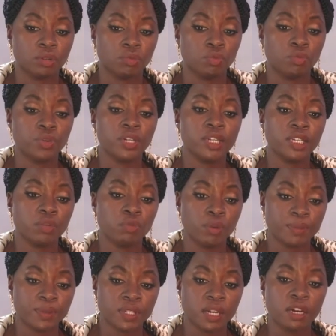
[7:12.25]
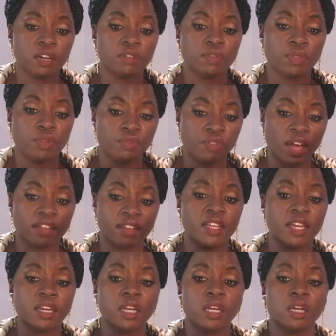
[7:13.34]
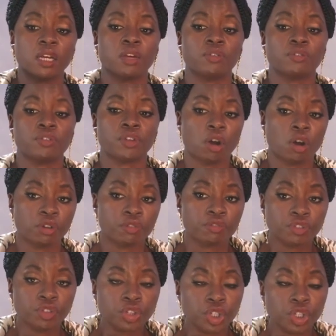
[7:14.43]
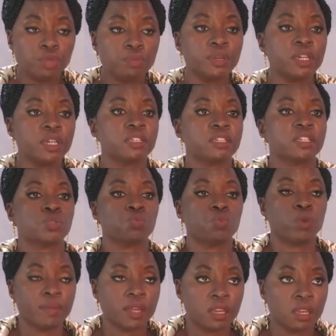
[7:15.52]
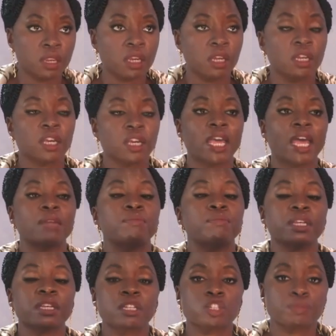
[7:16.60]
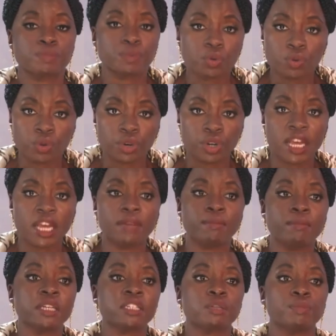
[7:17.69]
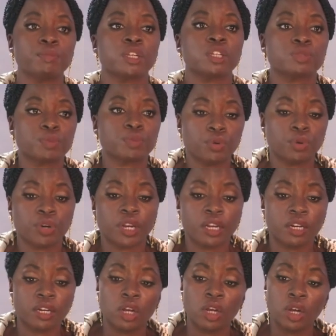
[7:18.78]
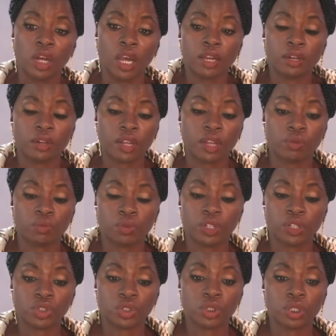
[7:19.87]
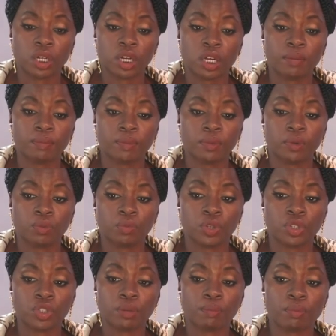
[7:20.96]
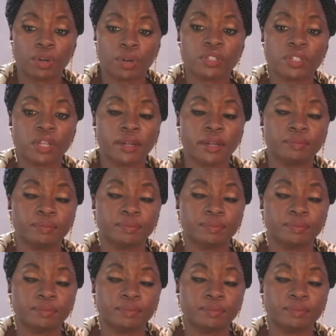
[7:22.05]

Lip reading: really representative of the fact that our full humanness as women can be explored and must be explored, and we should embrace that.